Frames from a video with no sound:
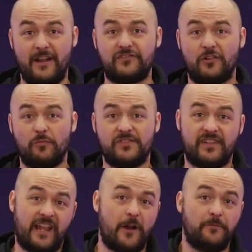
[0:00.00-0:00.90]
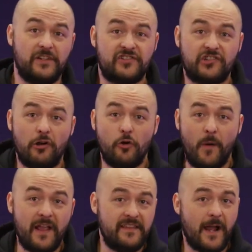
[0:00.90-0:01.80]
answer was to carefully stow
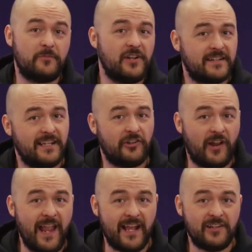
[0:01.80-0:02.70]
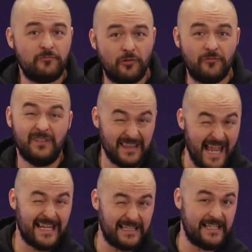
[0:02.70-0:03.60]
away the object in your hand, well,
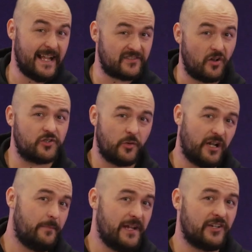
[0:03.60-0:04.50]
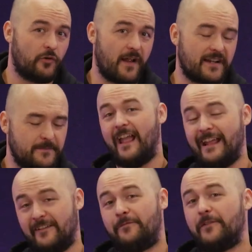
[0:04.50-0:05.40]
likely that's also going to be incorrect.
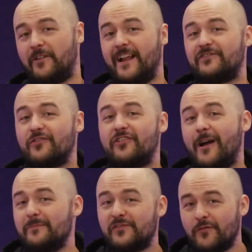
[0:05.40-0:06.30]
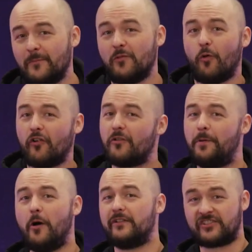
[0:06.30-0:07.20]
And if your answer comes from the warrior
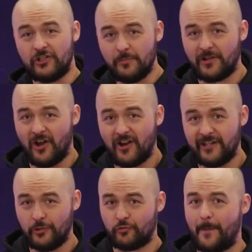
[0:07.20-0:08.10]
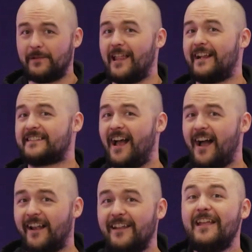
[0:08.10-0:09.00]
poet Snoop Dogg and you drop it like it's
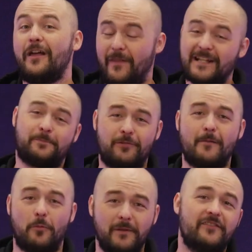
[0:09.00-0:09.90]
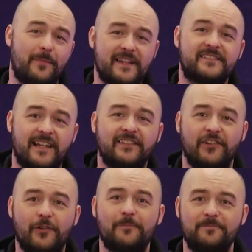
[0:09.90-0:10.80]
hot, that's probably the best thing to do.